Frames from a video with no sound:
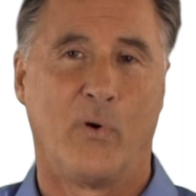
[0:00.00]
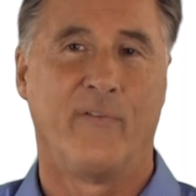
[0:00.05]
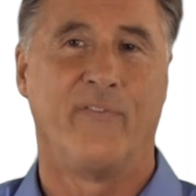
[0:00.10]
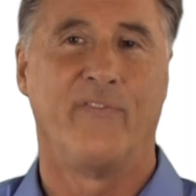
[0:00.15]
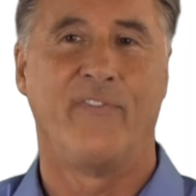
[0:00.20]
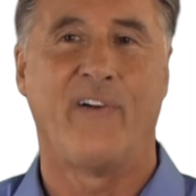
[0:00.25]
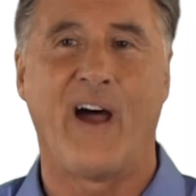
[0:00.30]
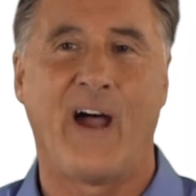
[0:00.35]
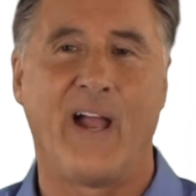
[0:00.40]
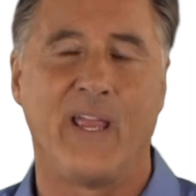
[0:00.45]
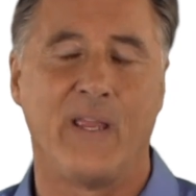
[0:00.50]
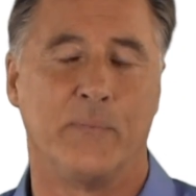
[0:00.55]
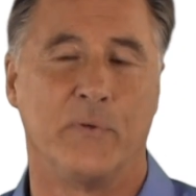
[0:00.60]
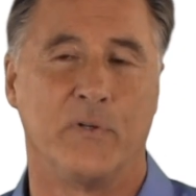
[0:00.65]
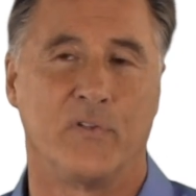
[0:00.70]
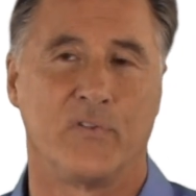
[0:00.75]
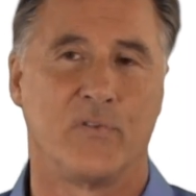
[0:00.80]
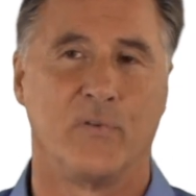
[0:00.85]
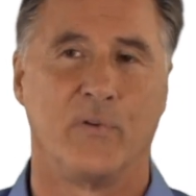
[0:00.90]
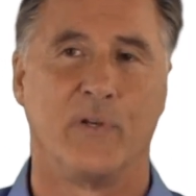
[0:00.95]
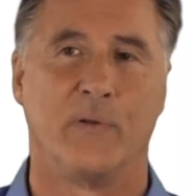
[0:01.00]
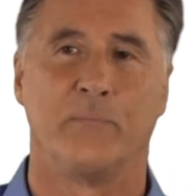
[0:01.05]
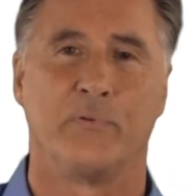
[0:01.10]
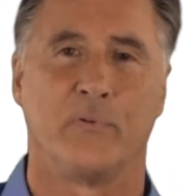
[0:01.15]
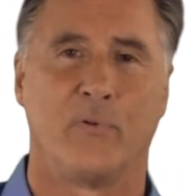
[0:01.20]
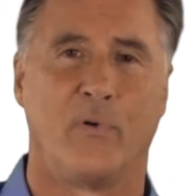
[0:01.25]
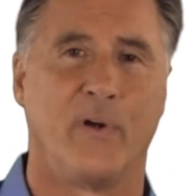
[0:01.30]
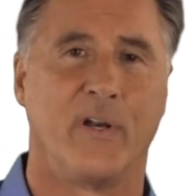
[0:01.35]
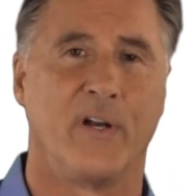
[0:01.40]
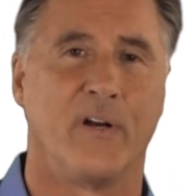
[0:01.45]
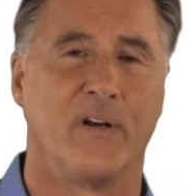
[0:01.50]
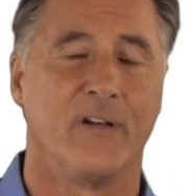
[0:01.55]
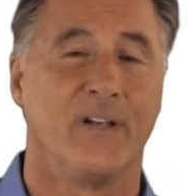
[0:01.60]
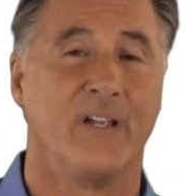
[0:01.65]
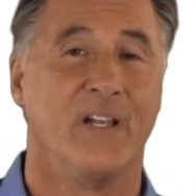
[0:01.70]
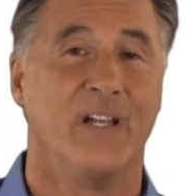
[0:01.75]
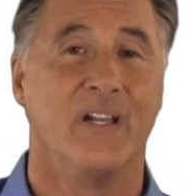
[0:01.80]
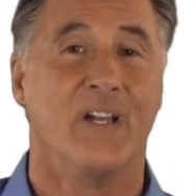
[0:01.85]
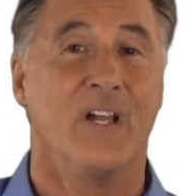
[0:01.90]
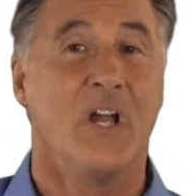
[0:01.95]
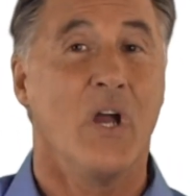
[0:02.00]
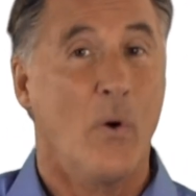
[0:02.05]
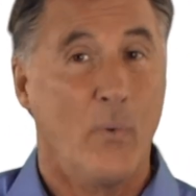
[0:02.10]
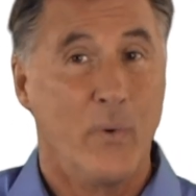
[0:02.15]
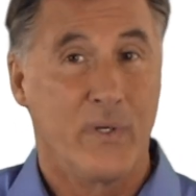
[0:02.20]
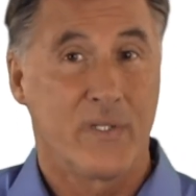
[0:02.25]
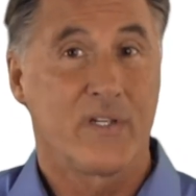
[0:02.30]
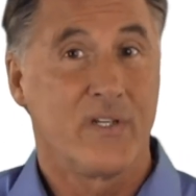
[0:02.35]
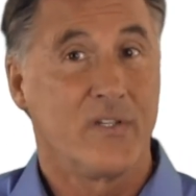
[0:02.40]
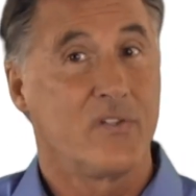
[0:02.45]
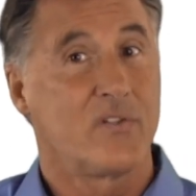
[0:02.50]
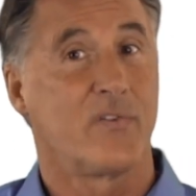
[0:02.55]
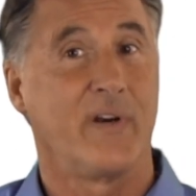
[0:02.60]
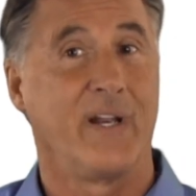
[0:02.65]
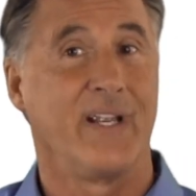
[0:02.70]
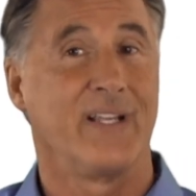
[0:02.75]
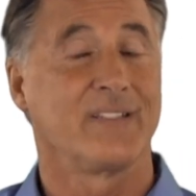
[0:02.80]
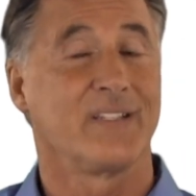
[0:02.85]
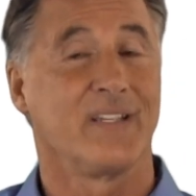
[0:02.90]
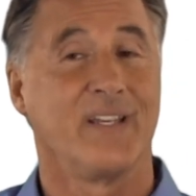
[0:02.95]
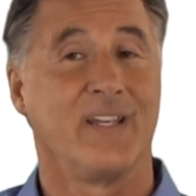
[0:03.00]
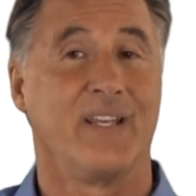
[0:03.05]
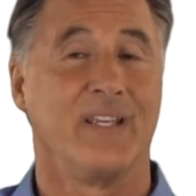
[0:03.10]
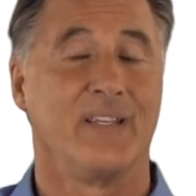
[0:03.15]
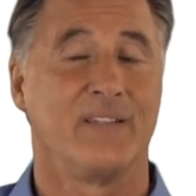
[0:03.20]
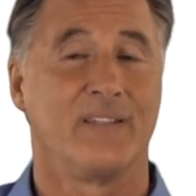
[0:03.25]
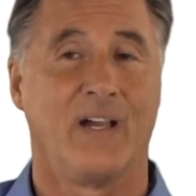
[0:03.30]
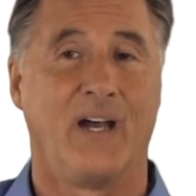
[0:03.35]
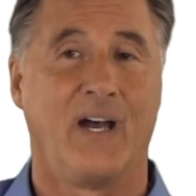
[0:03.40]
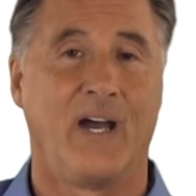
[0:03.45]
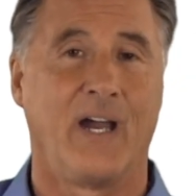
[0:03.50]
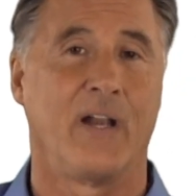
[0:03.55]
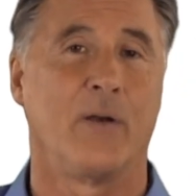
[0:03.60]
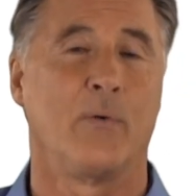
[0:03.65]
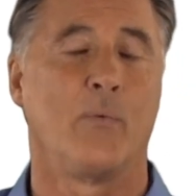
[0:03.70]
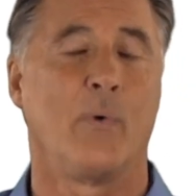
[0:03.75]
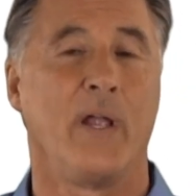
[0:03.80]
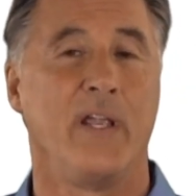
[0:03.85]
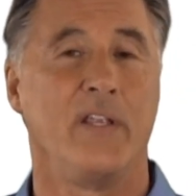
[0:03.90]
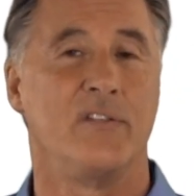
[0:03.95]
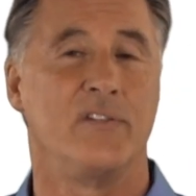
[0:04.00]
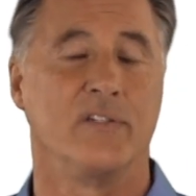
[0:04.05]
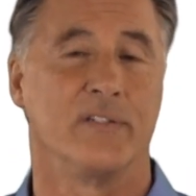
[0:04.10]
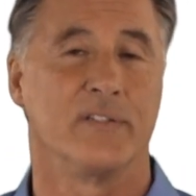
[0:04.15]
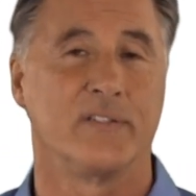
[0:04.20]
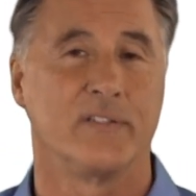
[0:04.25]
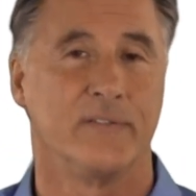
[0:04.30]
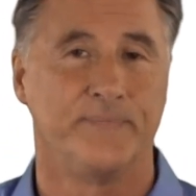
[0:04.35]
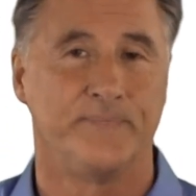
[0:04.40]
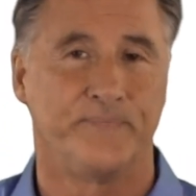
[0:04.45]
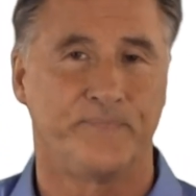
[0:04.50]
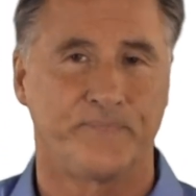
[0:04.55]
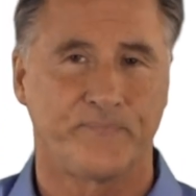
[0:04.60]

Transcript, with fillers: more valuable to an employer, which can translate into higher wages.